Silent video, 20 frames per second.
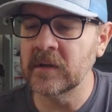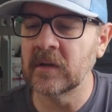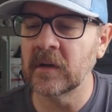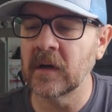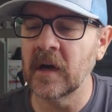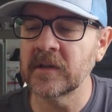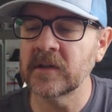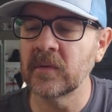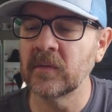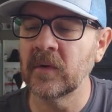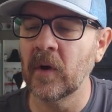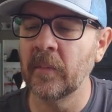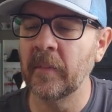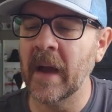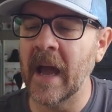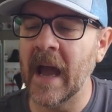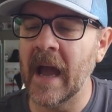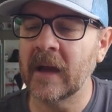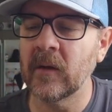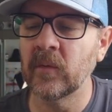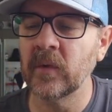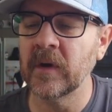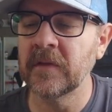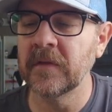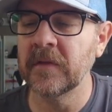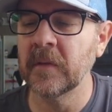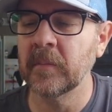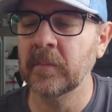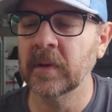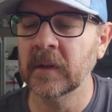can also go back with
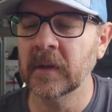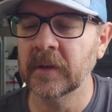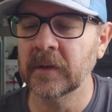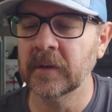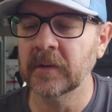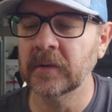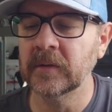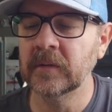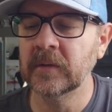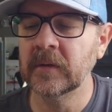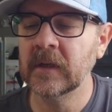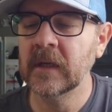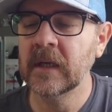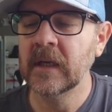the blue.